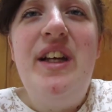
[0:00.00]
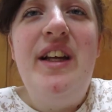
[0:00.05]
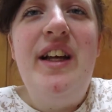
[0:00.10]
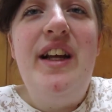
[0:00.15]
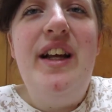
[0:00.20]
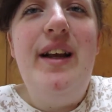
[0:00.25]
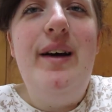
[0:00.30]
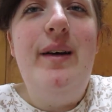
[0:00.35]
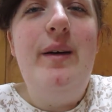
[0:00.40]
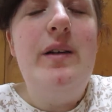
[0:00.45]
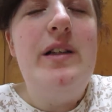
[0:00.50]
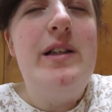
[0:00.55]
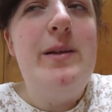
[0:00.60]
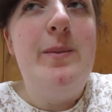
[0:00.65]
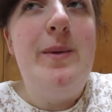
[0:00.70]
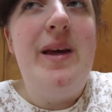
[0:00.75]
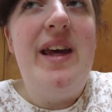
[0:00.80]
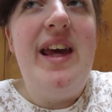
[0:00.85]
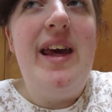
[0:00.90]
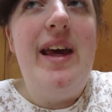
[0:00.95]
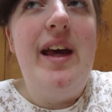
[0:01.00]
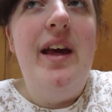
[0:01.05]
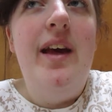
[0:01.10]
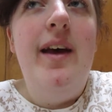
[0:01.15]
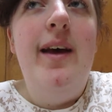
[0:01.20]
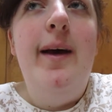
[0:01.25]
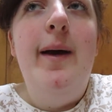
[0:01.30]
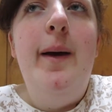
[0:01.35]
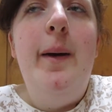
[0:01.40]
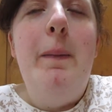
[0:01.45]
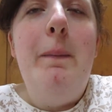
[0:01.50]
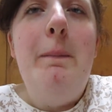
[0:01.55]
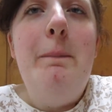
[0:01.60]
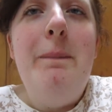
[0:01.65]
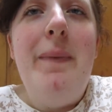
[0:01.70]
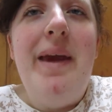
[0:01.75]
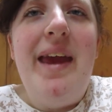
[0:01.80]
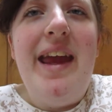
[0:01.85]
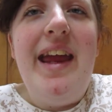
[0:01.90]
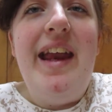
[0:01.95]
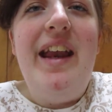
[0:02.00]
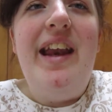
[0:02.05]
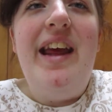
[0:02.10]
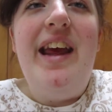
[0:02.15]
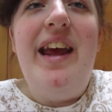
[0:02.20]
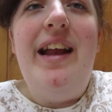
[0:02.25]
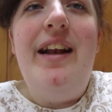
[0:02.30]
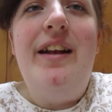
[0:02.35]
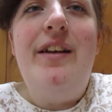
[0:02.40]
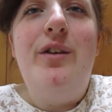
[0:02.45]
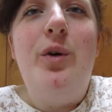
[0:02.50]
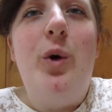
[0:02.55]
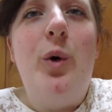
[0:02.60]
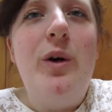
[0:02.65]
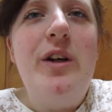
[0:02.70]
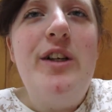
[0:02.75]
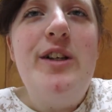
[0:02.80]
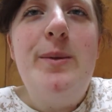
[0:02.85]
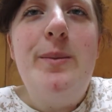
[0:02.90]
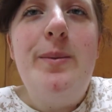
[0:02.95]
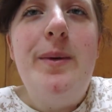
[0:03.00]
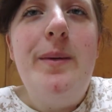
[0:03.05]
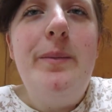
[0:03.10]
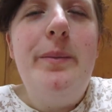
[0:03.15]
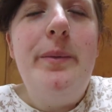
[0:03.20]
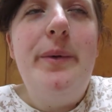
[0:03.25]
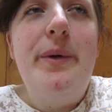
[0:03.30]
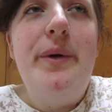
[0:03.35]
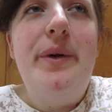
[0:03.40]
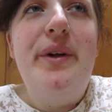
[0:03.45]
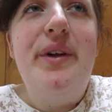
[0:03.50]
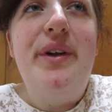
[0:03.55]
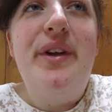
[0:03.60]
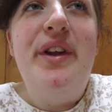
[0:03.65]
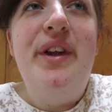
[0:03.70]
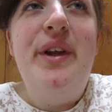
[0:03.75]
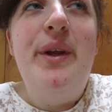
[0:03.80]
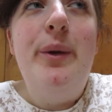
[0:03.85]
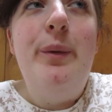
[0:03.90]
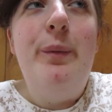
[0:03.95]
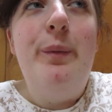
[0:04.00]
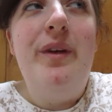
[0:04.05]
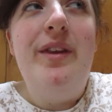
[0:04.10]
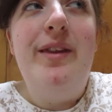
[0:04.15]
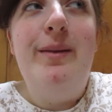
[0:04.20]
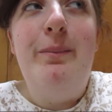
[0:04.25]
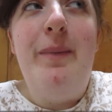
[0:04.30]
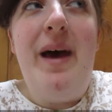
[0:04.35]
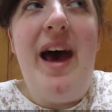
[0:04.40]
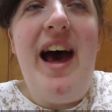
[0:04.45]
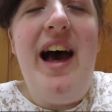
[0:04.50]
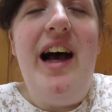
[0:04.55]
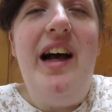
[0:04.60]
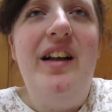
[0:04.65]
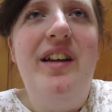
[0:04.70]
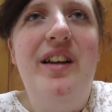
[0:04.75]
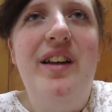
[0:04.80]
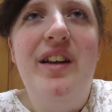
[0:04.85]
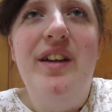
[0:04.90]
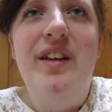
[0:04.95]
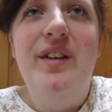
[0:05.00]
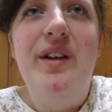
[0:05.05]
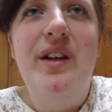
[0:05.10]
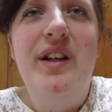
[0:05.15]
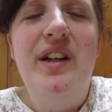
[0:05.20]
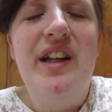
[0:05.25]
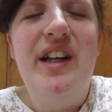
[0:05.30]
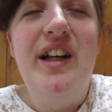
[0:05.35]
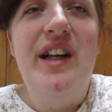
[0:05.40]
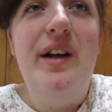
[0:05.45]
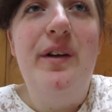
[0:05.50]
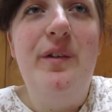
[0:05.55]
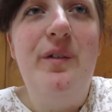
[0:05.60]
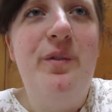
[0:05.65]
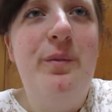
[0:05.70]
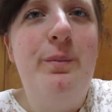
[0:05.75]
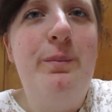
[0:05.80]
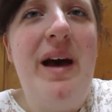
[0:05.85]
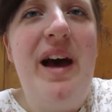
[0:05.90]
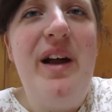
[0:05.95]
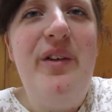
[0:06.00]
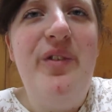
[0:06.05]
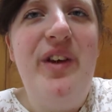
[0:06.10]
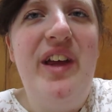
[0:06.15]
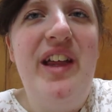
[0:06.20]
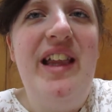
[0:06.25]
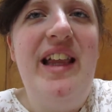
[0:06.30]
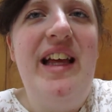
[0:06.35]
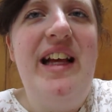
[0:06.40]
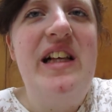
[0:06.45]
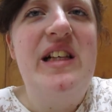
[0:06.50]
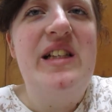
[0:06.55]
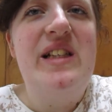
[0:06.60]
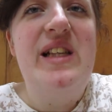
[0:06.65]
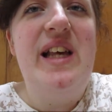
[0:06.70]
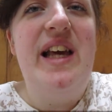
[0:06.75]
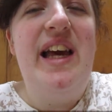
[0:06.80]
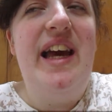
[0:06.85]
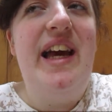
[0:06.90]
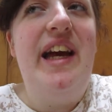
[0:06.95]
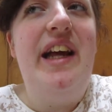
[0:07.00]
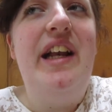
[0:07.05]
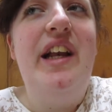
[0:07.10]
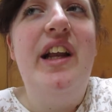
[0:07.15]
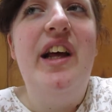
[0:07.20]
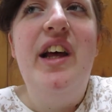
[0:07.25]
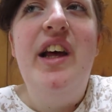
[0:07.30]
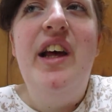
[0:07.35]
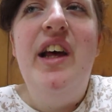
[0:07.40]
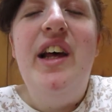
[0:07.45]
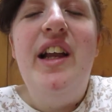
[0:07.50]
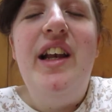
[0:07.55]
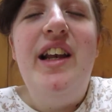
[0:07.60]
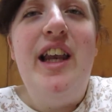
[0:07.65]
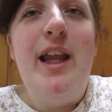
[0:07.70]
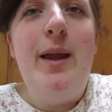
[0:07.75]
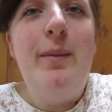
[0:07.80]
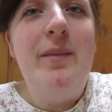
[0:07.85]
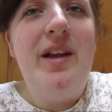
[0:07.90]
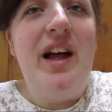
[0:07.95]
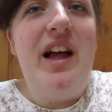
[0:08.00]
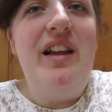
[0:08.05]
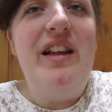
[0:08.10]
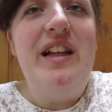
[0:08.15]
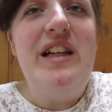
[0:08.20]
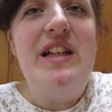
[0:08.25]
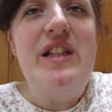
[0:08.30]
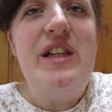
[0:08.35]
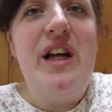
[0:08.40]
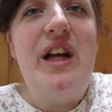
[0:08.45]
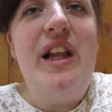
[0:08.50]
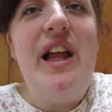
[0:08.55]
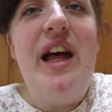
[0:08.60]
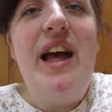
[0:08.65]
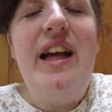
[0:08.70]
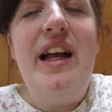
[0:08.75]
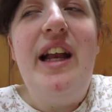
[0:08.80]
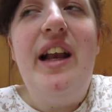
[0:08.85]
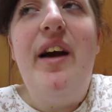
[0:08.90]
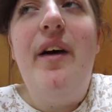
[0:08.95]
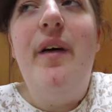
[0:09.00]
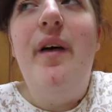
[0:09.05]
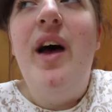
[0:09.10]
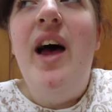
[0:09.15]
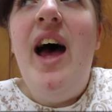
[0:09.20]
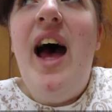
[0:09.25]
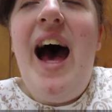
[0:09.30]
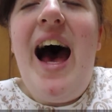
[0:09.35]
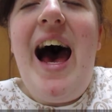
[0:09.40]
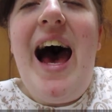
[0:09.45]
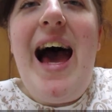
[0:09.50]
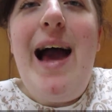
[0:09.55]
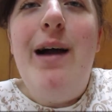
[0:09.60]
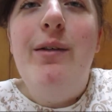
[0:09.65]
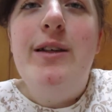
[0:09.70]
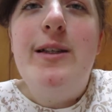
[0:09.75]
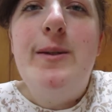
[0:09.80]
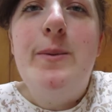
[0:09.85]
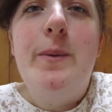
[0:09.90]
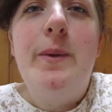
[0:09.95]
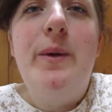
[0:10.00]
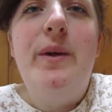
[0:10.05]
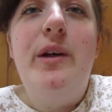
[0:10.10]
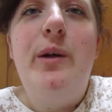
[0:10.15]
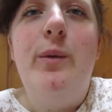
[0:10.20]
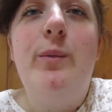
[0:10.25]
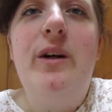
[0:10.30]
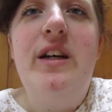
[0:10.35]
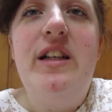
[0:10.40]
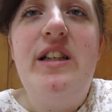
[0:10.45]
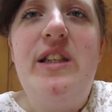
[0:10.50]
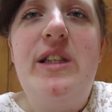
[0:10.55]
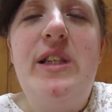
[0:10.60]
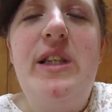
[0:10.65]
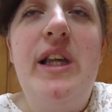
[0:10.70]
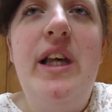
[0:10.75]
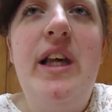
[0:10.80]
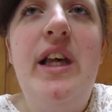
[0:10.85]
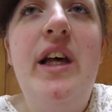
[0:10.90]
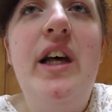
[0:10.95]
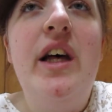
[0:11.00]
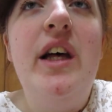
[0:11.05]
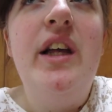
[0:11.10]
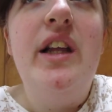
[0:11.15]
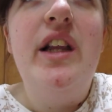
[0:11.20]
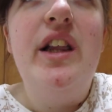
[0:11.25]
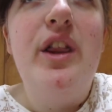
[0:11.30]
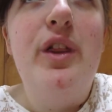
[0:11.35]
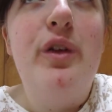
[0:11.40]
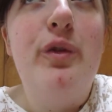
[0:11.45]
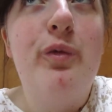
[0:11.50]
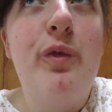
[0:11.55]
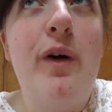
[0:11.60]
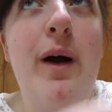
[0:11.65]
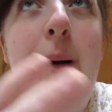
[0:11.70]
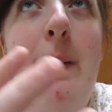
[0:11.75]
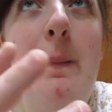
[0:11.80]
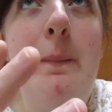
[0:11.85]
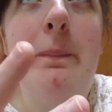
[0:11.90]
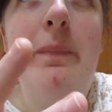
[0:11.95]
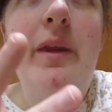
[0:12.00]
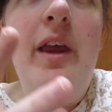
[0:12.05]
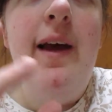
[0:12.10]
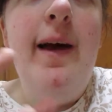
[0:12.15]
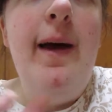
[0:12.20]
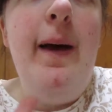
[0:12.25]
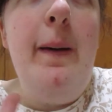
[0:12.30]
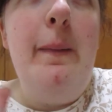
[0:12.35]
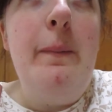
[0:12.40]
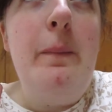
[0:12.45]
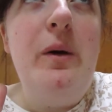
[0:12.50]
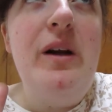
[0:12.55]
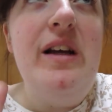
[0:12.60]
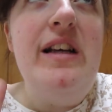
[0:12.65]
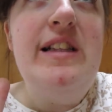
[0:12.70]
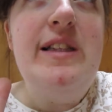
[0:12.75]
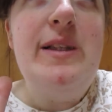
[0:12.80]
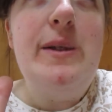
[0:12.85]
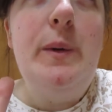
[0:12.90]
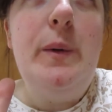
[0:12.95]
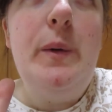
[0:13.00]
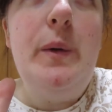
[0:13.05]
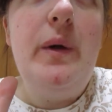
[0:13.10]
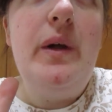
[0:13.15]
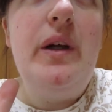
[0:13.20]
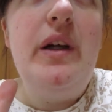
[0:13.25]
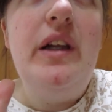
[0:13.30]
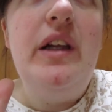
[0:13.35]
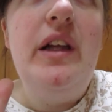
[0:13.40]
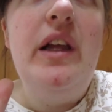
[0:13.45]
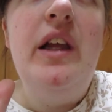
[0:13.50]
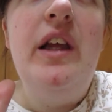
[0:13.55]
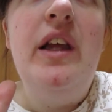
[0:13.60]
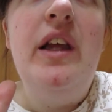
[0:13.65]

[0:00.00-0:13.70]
you know, to be mean and torture people with bad, you know, bad feelings and name callings and all that, you know. I was bullied once from preschool,